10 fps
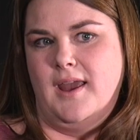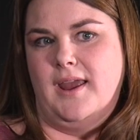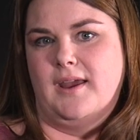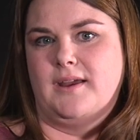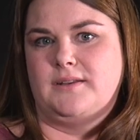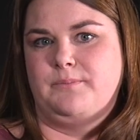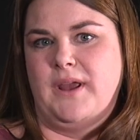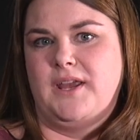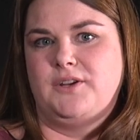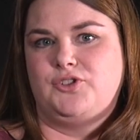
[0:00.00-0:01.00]
and
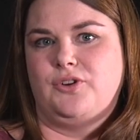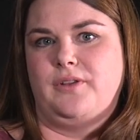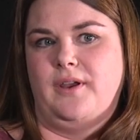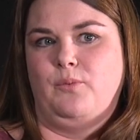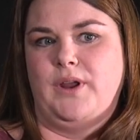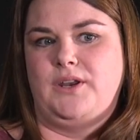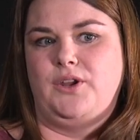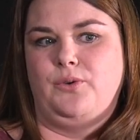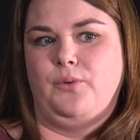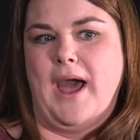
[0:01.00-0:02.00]
making sure that when
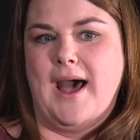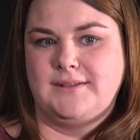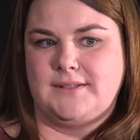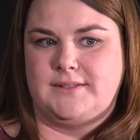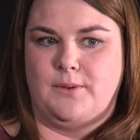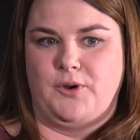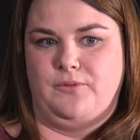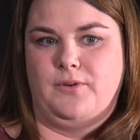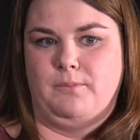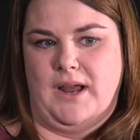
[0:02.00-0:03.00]
you ask someone
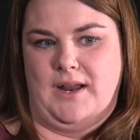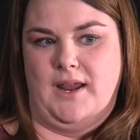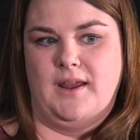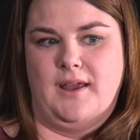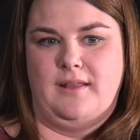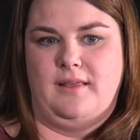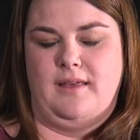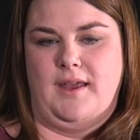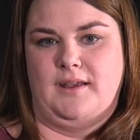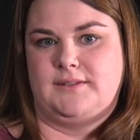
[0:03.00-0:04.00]
for money and
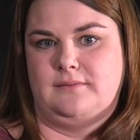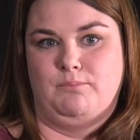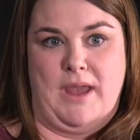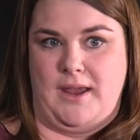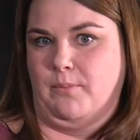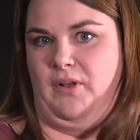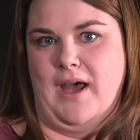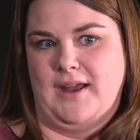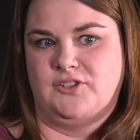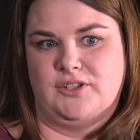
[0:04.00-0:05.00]
they make a
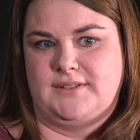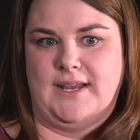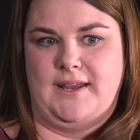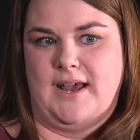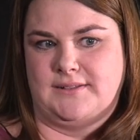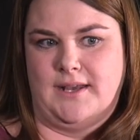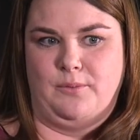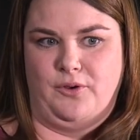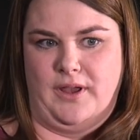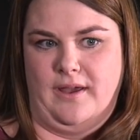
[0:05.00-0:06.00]
pledge and say, yes, I
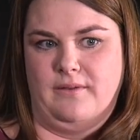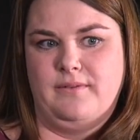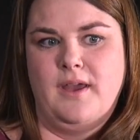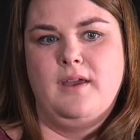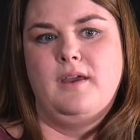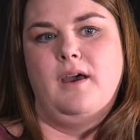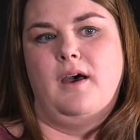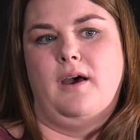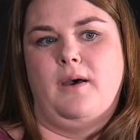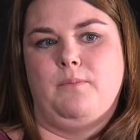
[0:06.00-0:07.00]
will give,
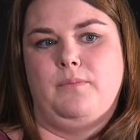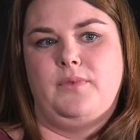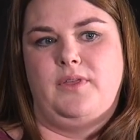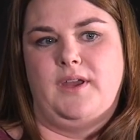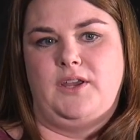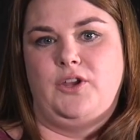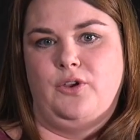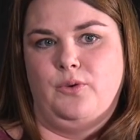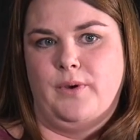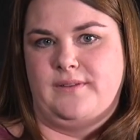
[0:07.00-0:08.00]
that
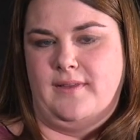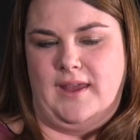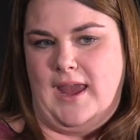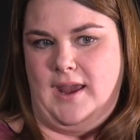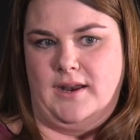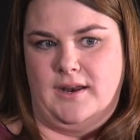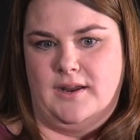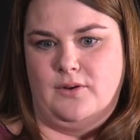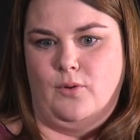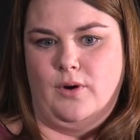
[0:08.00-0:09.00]
you as the
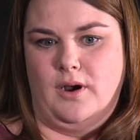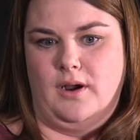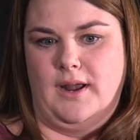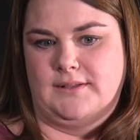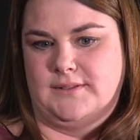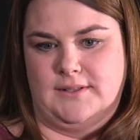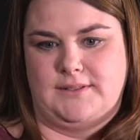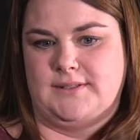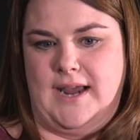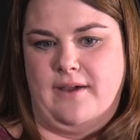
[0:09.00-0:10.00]
candidate or as the
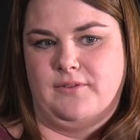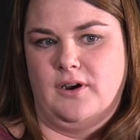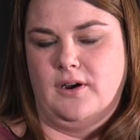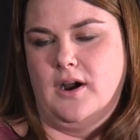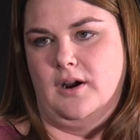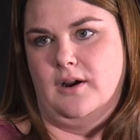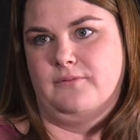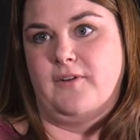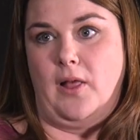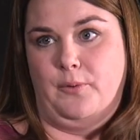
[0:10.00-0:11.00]
staffer are
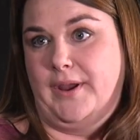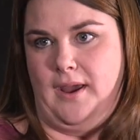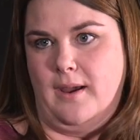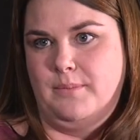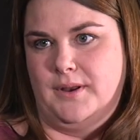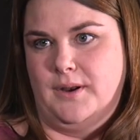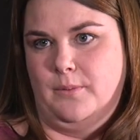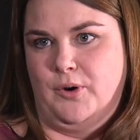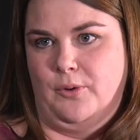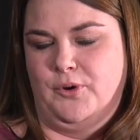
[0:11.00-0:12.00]
following up in an
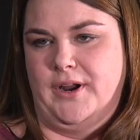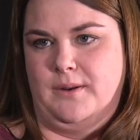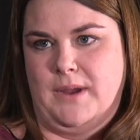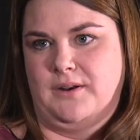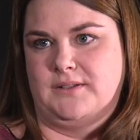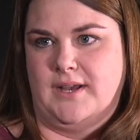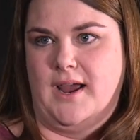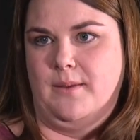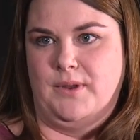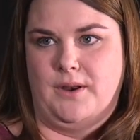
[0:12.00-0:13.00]
appropriate amount of
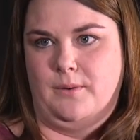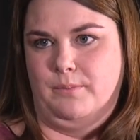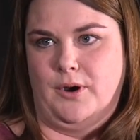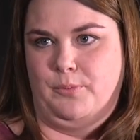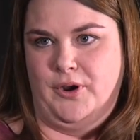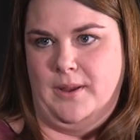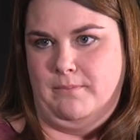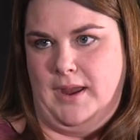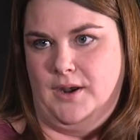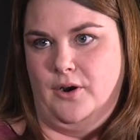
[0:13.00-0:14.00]
time in an appropriate
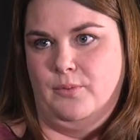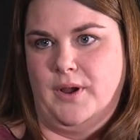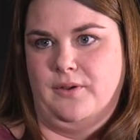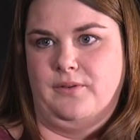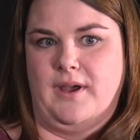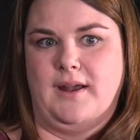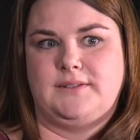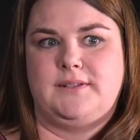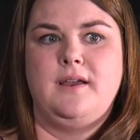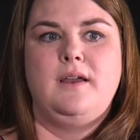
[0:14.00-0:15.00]
manner, whether
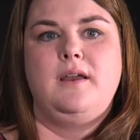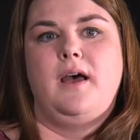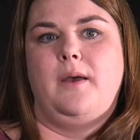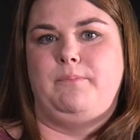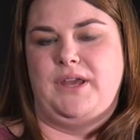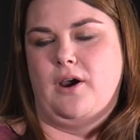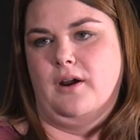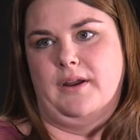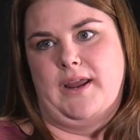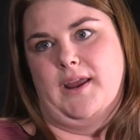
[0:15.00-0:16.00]
that's a
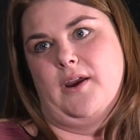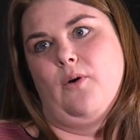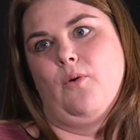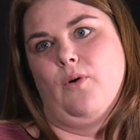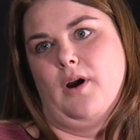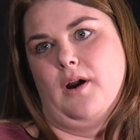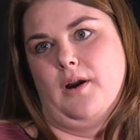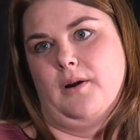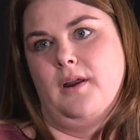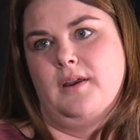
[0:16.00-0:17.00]
BRE
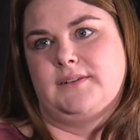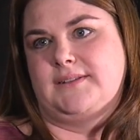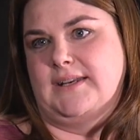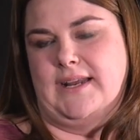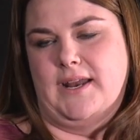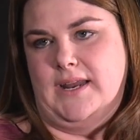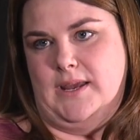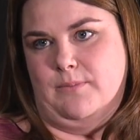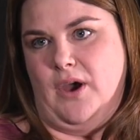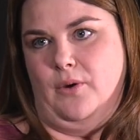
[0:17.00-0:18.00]
or sending an
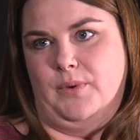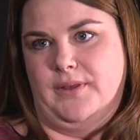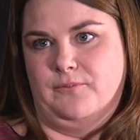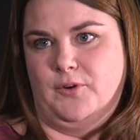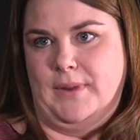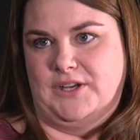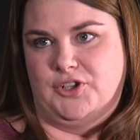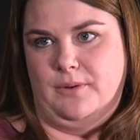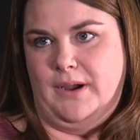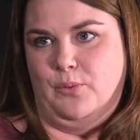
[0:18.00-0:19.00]
email with
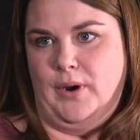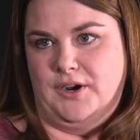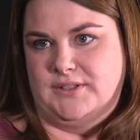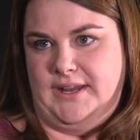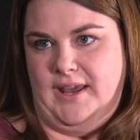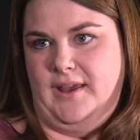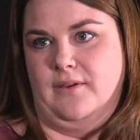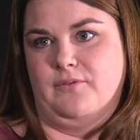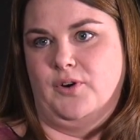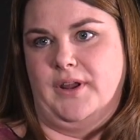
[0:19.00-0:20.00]
information about where to
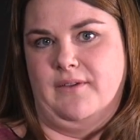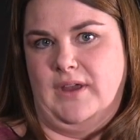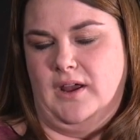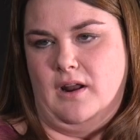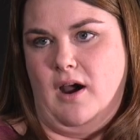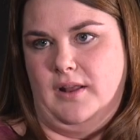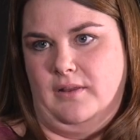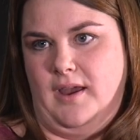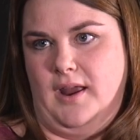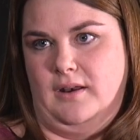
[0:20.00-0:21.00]
give, or giving an
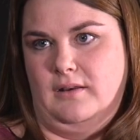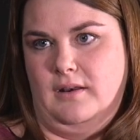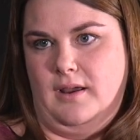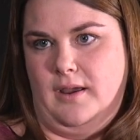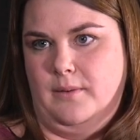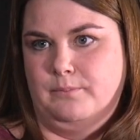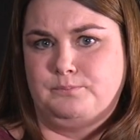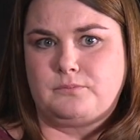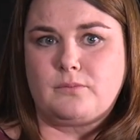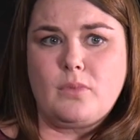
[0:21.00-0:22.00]
online
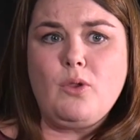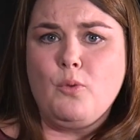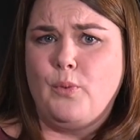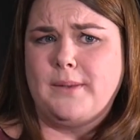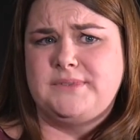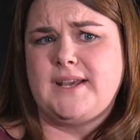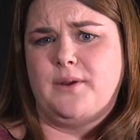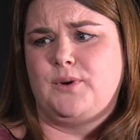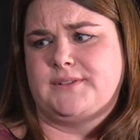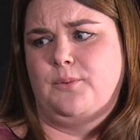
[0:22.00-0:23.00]

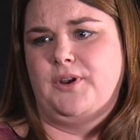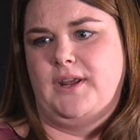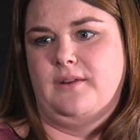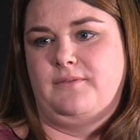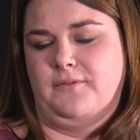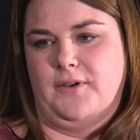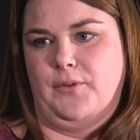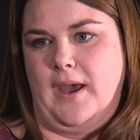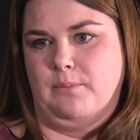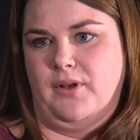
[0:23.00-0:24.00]
website where someone can fulfill
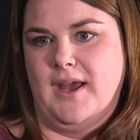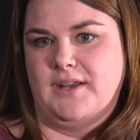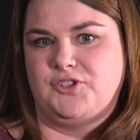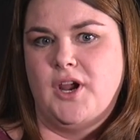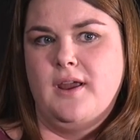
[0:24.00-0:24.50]
that pledge.